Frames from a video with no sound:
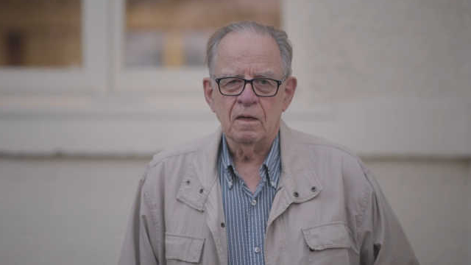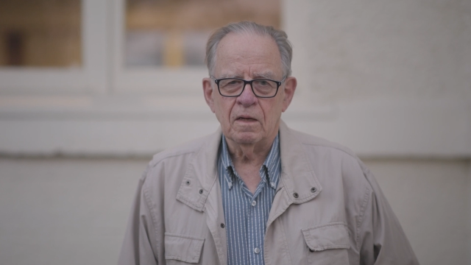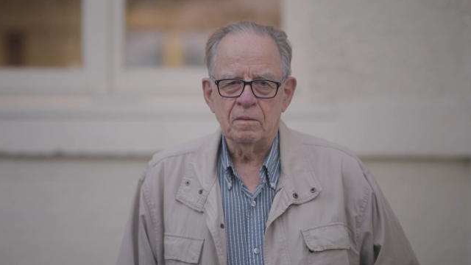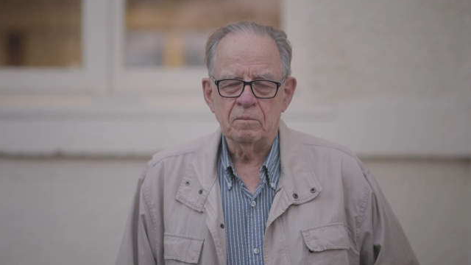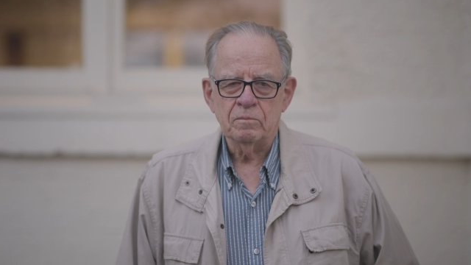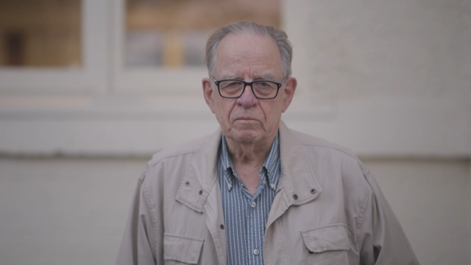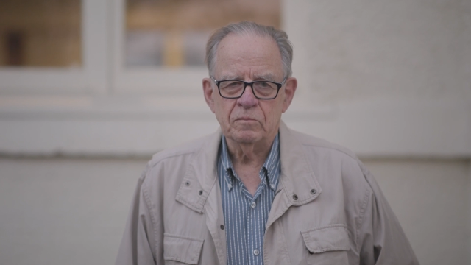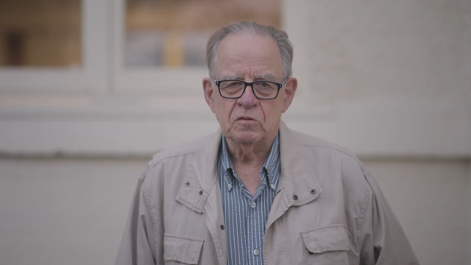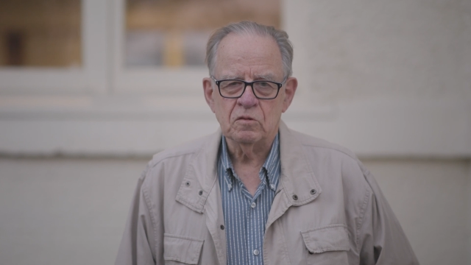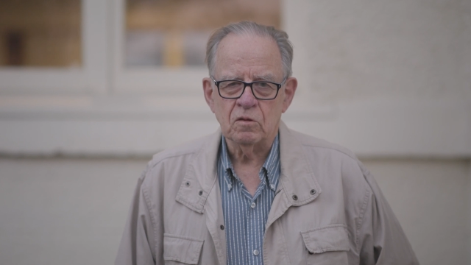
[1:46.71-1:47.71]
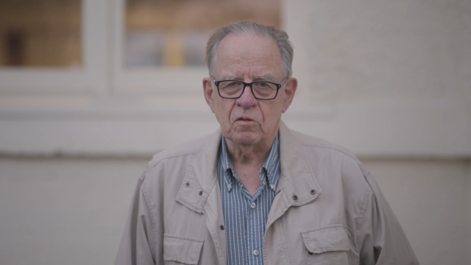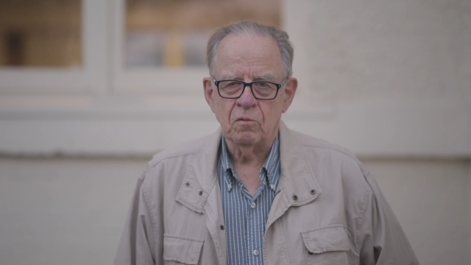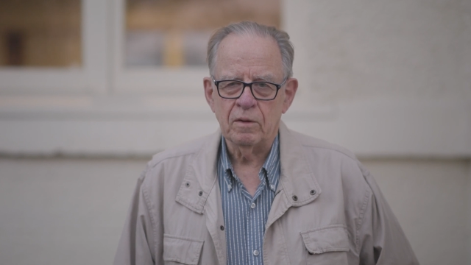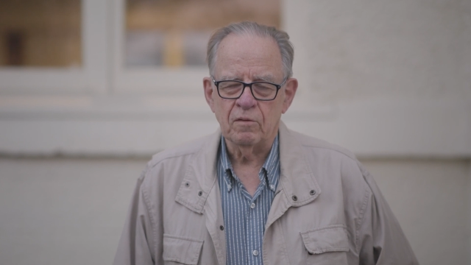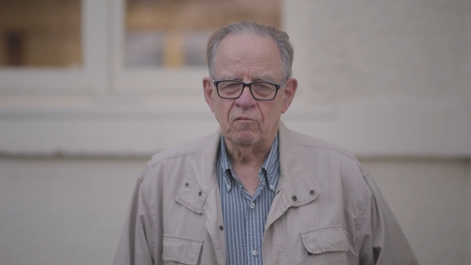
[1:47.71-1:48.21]
I'm still
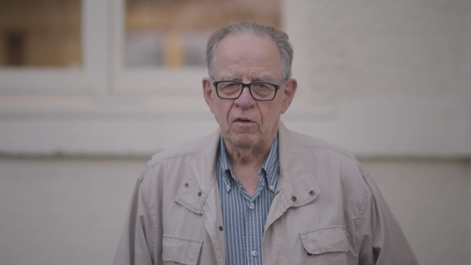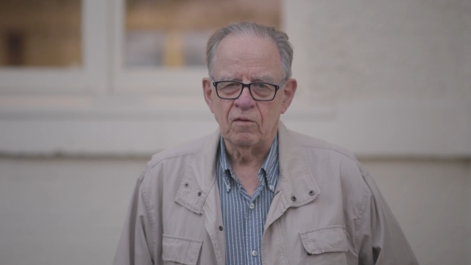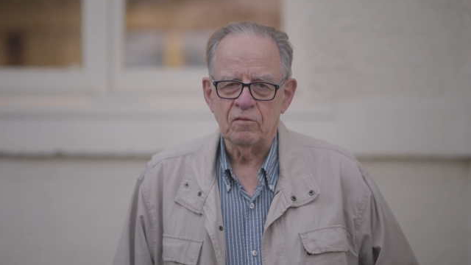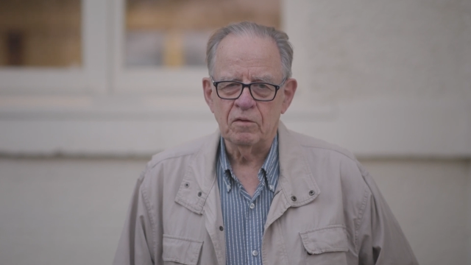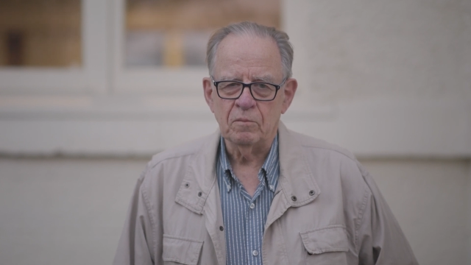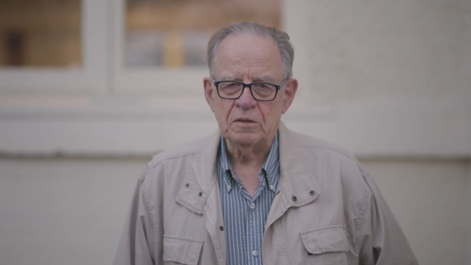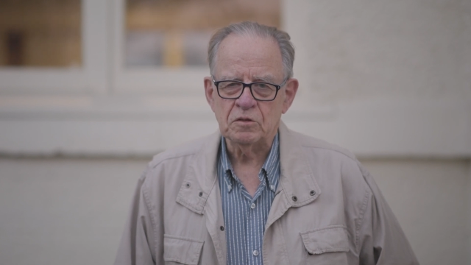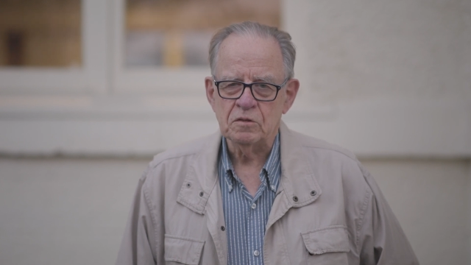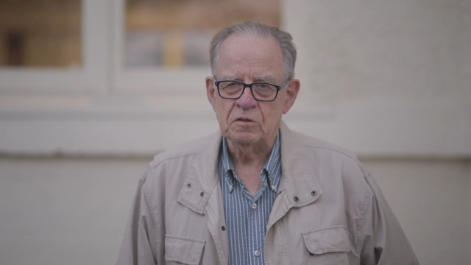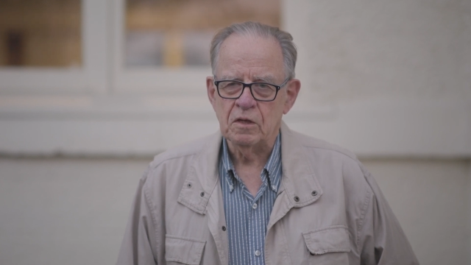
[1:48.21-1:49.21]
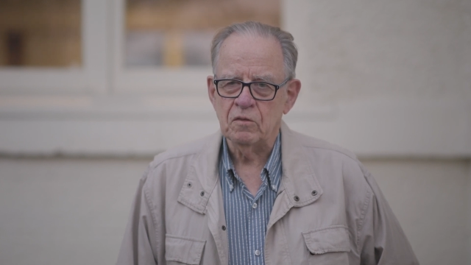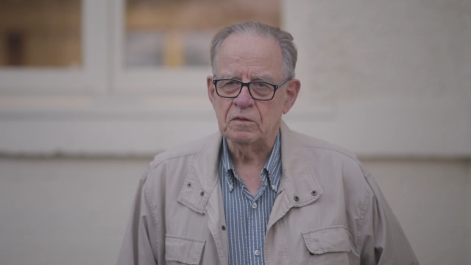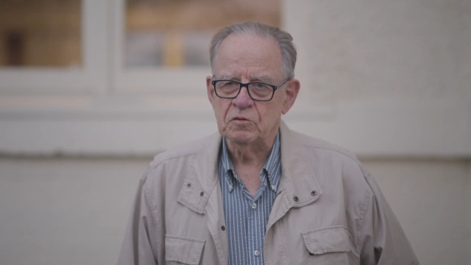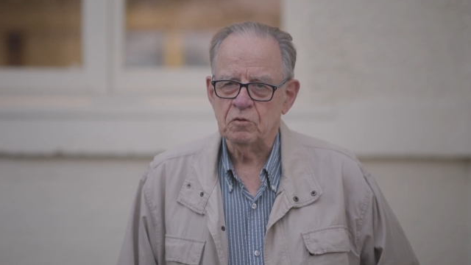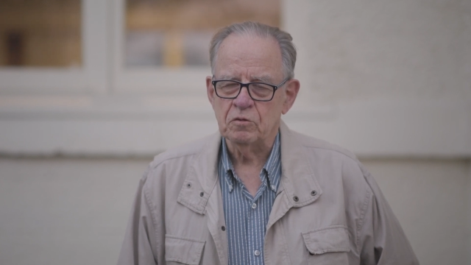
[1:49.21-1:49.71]
quite involved in missions at the
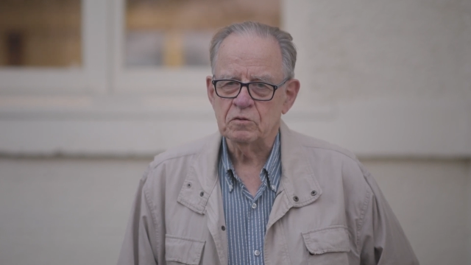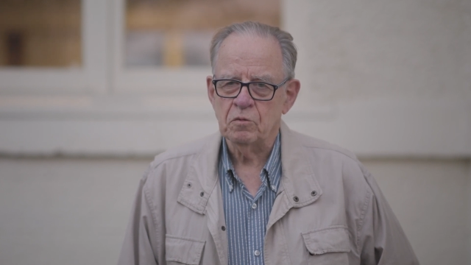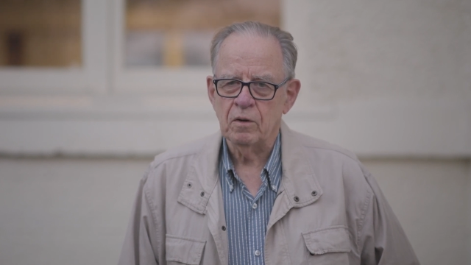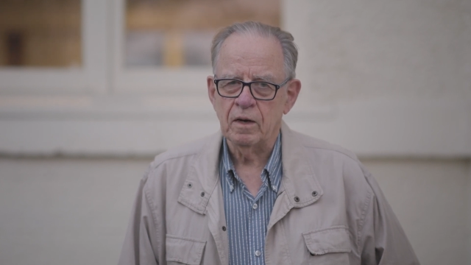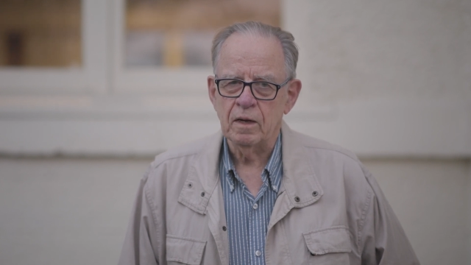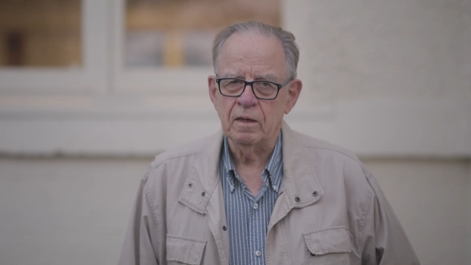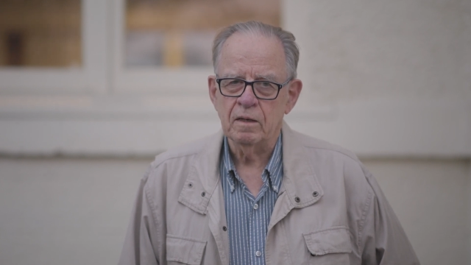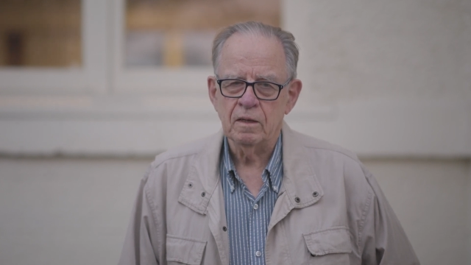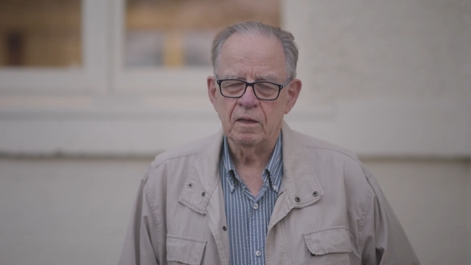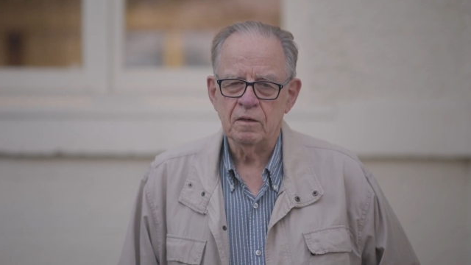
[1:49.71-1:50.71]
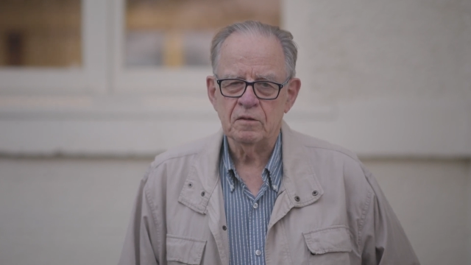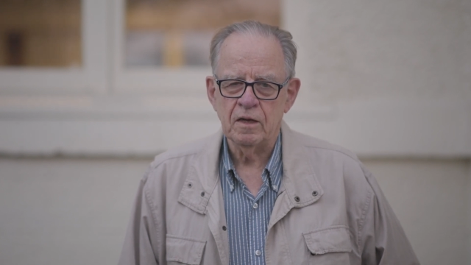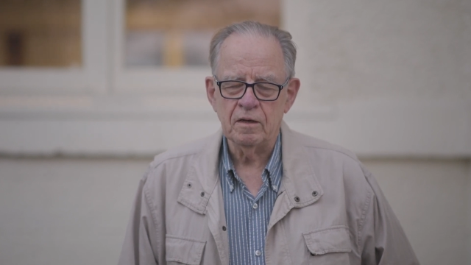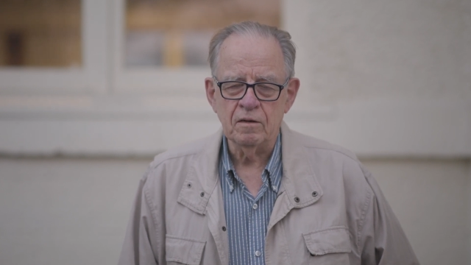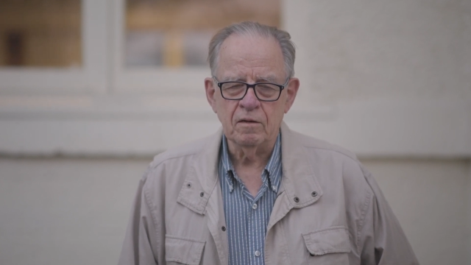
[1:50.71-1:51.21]
church where I
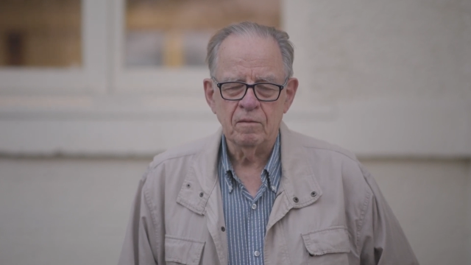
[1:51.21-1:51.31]
attend.